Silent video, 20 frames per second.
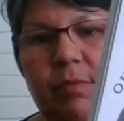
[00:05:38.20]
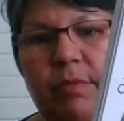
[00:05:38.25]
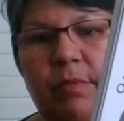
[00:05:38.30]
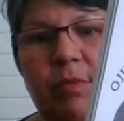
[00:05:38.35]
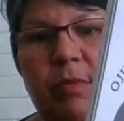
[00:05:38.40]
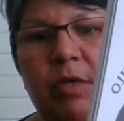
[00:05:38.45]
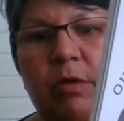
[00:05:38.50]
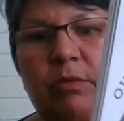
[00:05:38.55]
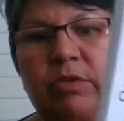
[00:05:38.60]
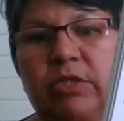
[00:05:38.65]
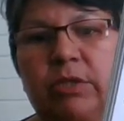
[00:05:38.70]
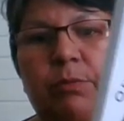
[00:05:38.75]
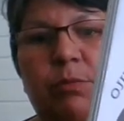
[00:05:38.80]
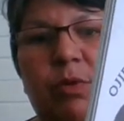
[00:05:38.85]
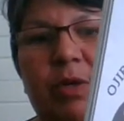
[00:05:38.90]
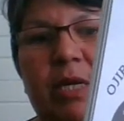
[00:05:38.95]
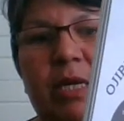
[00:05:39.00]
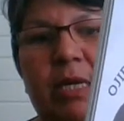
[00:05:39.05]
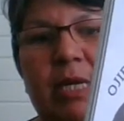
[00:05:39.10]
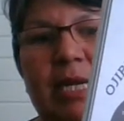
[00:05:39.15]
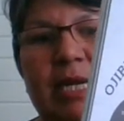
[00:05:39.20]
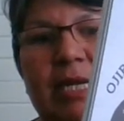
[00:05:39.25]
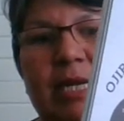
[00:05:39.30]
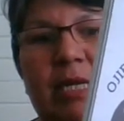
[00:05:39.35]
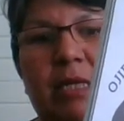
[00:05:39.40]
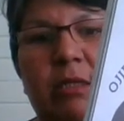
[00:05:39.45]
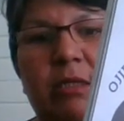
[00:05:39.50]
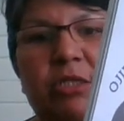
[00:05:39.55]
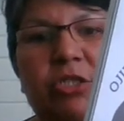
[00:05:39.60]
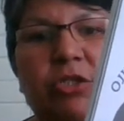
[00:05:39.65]
the Ojibwe and
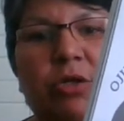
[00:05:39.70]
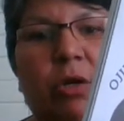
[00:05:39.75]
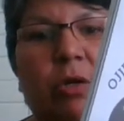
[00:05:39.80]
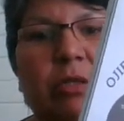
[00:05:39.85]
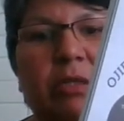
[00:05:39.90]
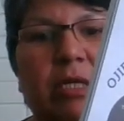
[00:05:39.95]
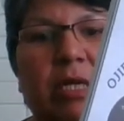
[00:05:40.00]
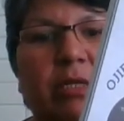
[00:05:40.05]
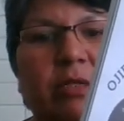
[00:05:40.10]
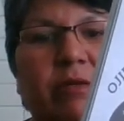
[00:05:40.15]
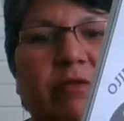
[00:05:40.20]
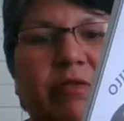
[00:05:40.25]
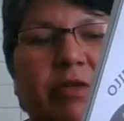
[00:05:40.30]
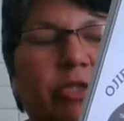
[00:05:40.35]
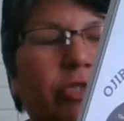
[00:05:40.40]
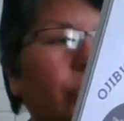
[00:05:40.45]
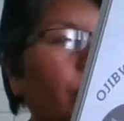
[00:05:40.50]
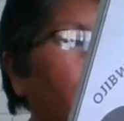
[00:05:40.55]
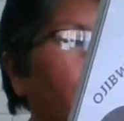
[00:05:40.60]
English content of each